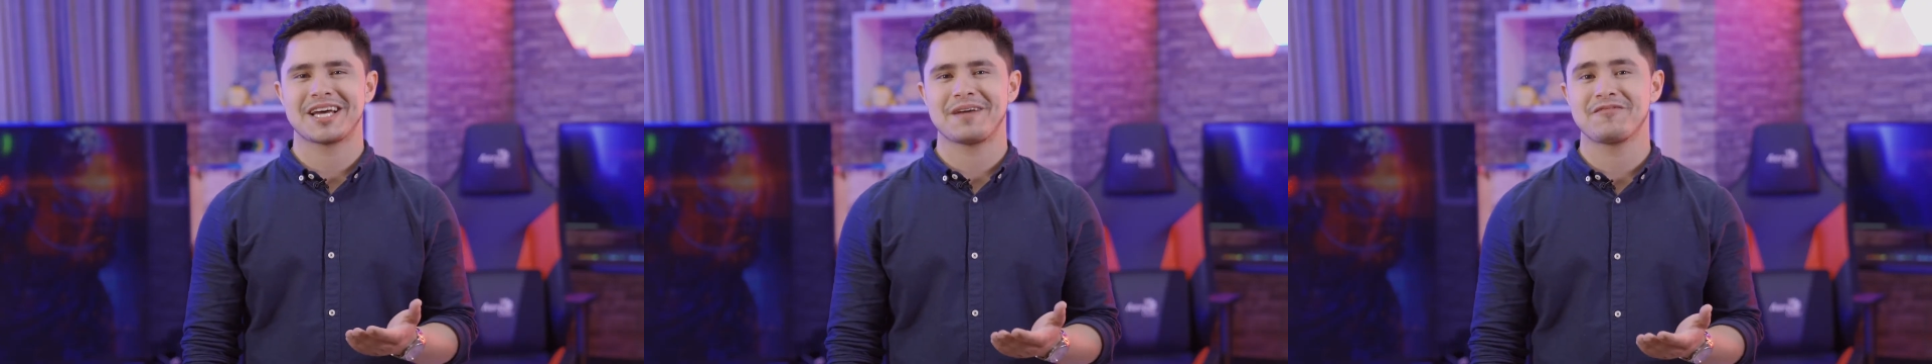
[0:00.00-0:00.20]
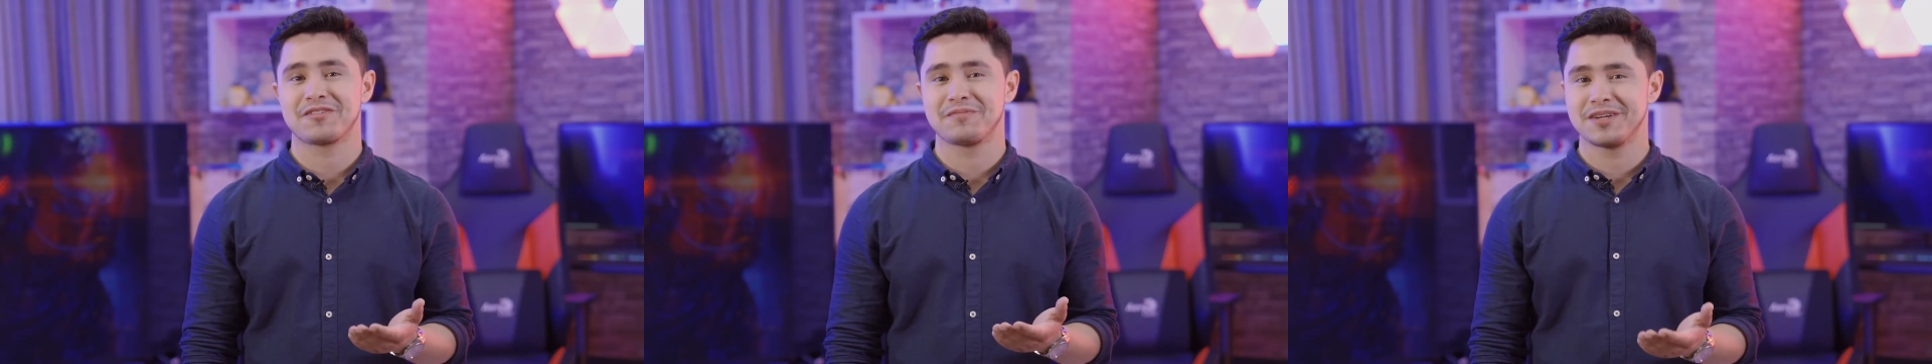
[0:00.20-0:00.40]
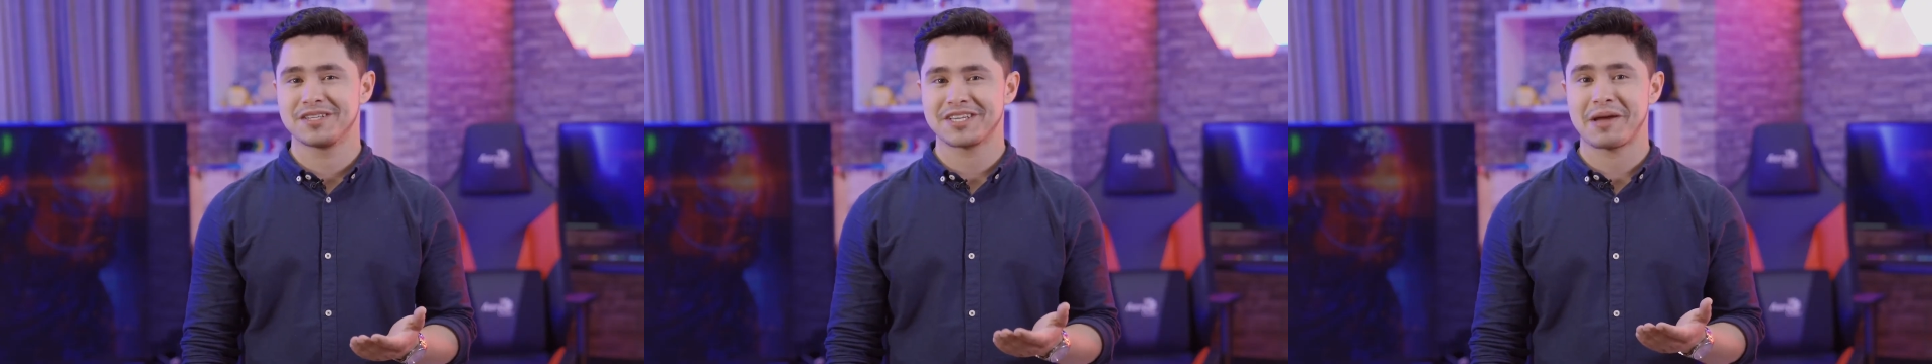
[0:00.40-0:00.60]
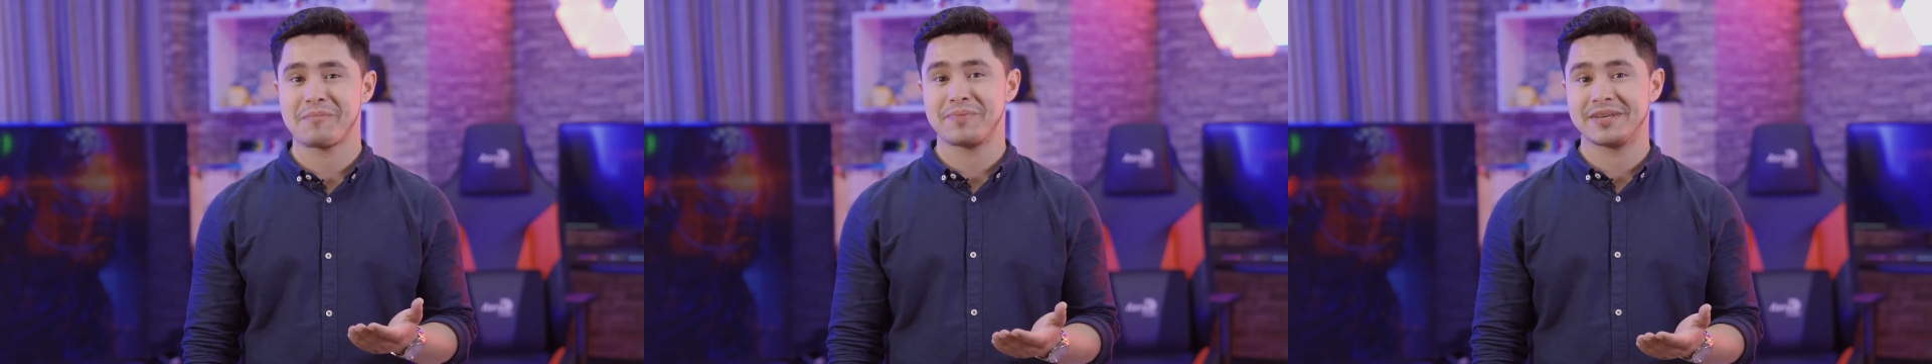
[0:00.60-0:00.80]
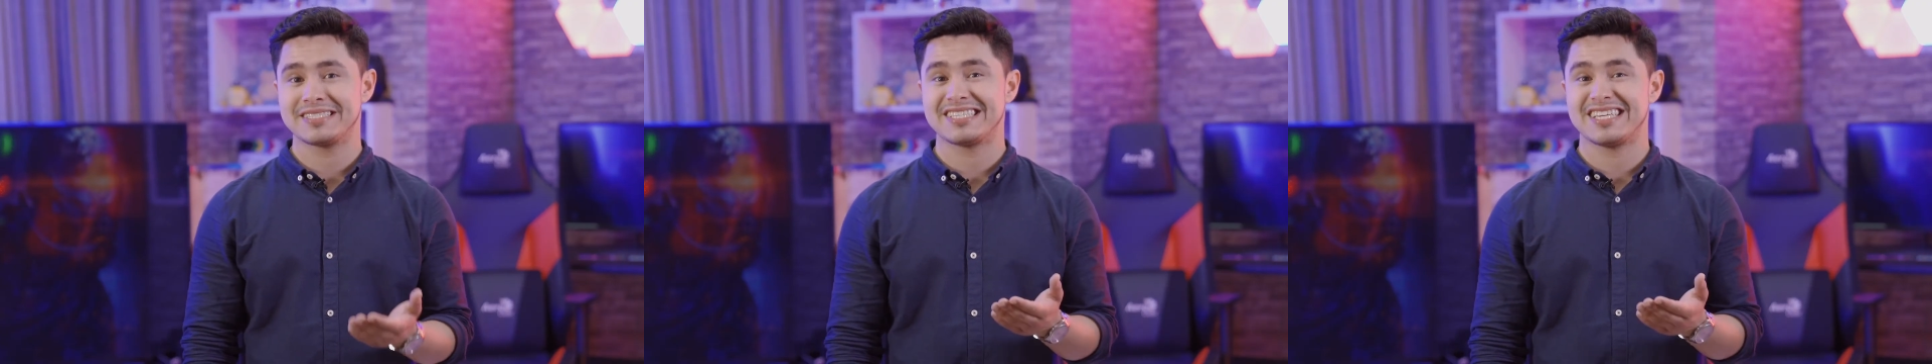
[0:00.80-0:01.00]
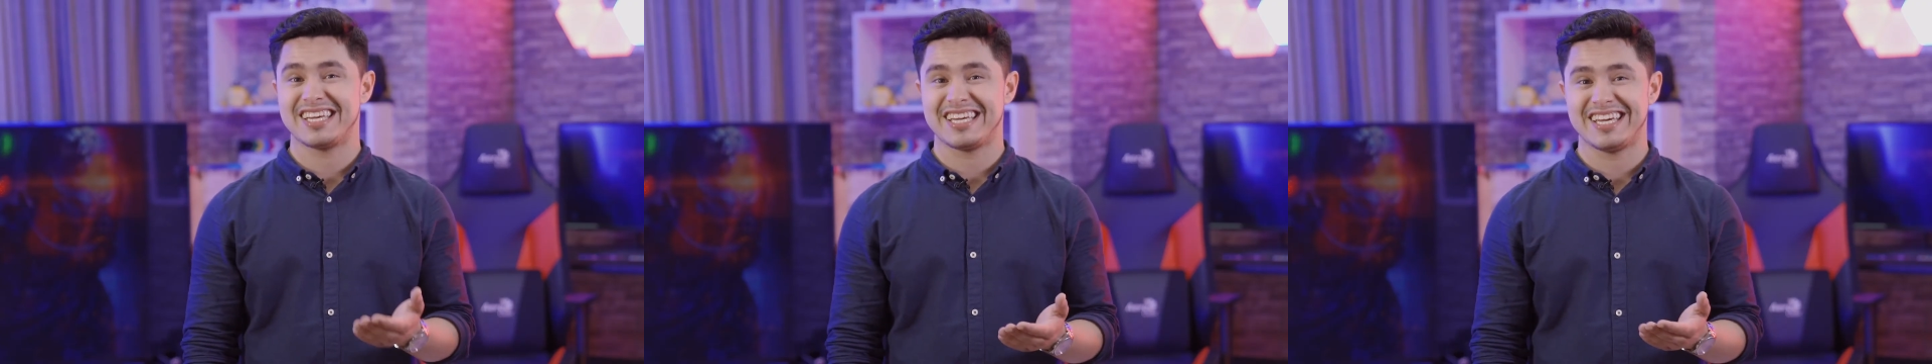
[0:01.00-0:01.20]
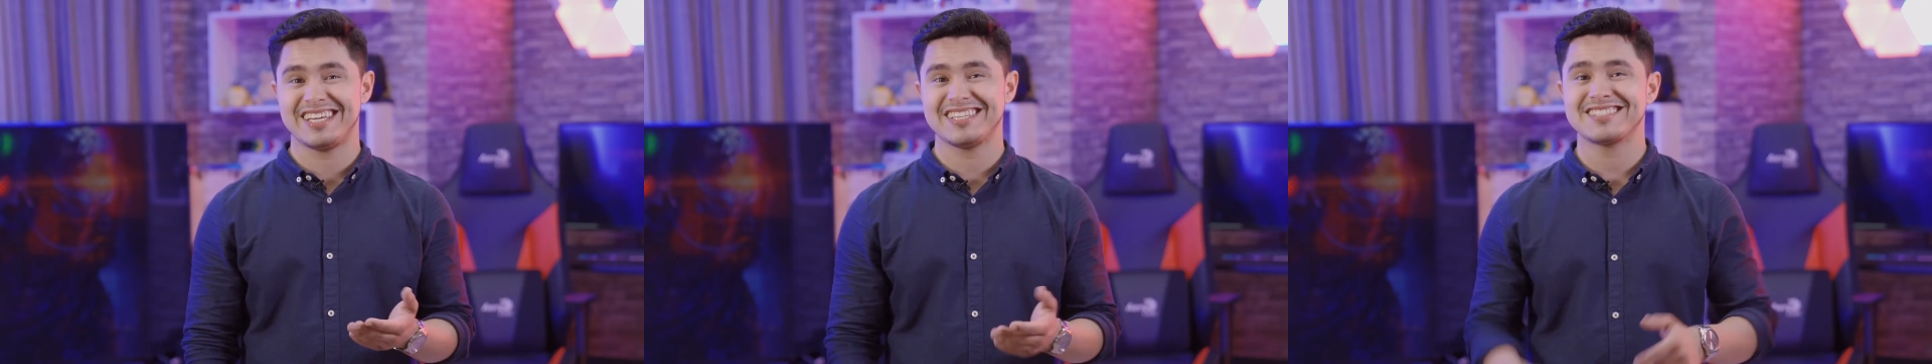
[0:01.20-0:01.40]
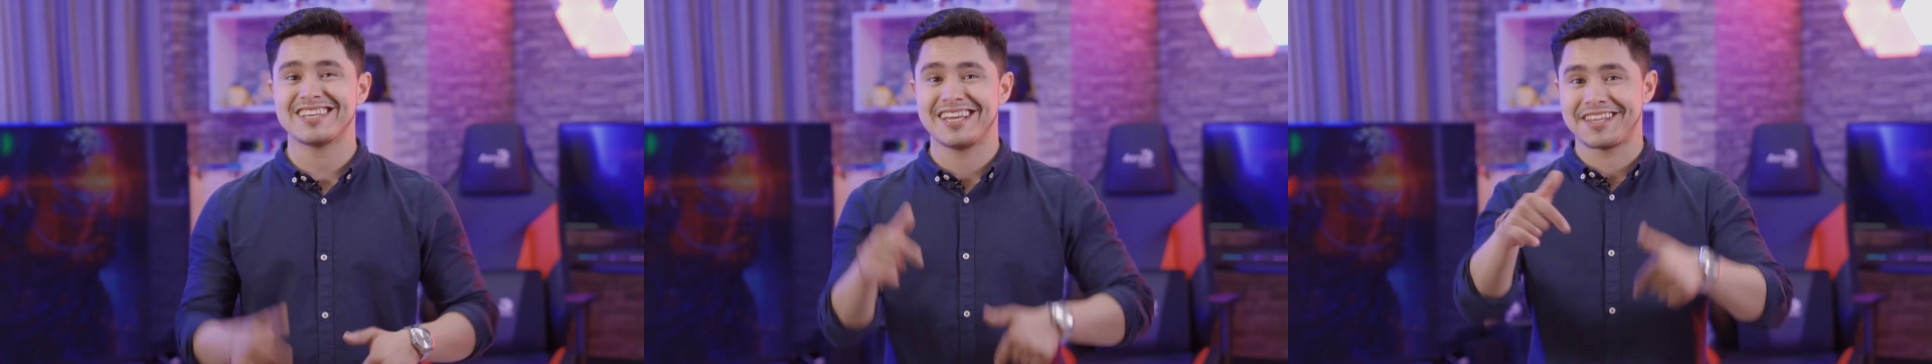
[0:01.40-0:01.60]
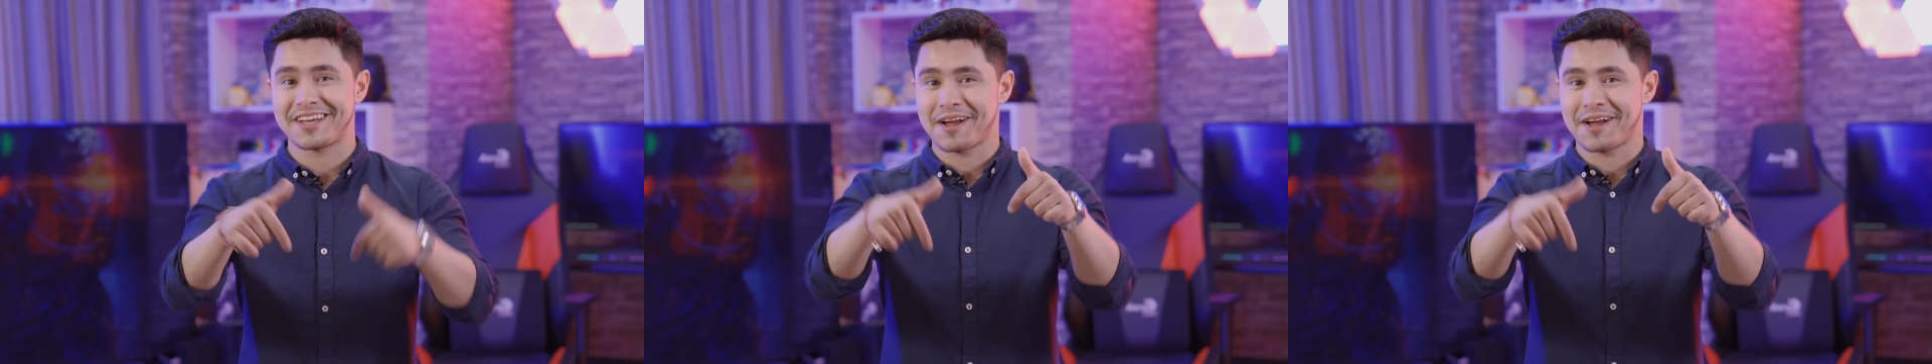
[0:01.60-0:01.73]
time for building a PC is in the